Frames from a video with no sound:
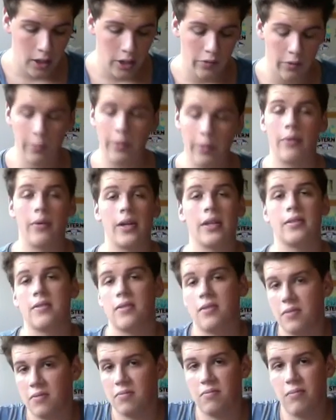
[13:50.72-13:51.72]

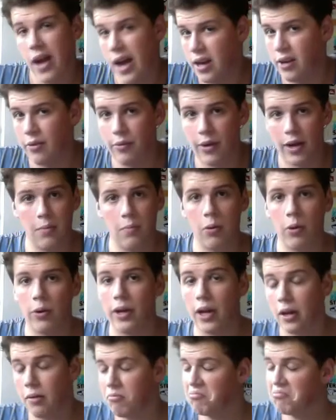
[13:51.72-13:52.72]
Ramirez had a really poor
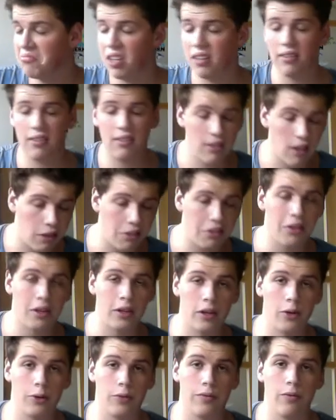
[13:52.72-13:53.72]
game, did nothing
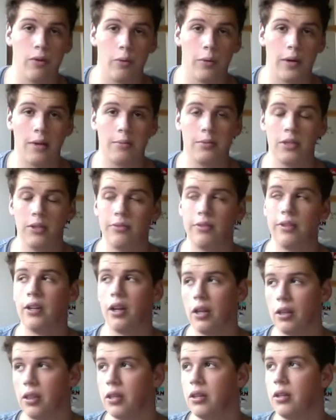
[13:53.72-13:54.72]
going forward, absolutely
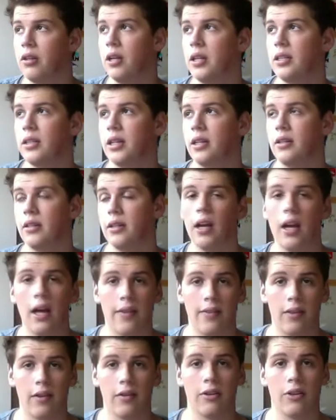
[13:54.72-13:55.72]
nothing, and then
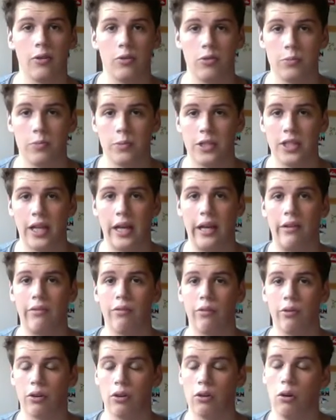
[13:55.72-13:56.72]
had the huge mistake
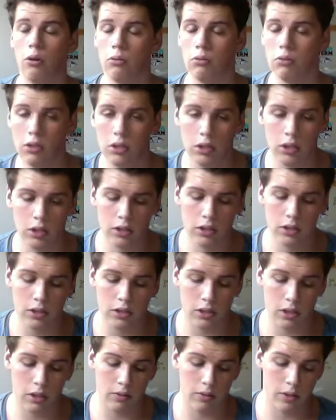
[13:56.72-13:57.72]
for the goal.
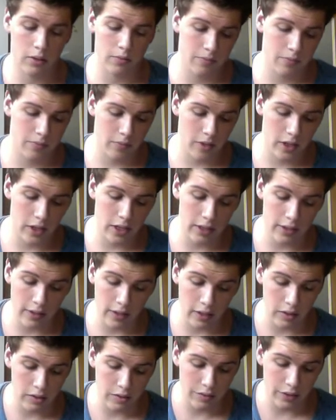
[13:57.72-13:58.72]
So he had a
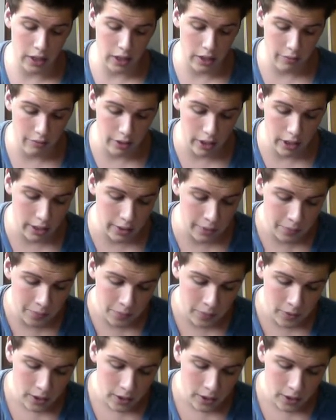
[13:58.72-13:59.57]
day to forget really.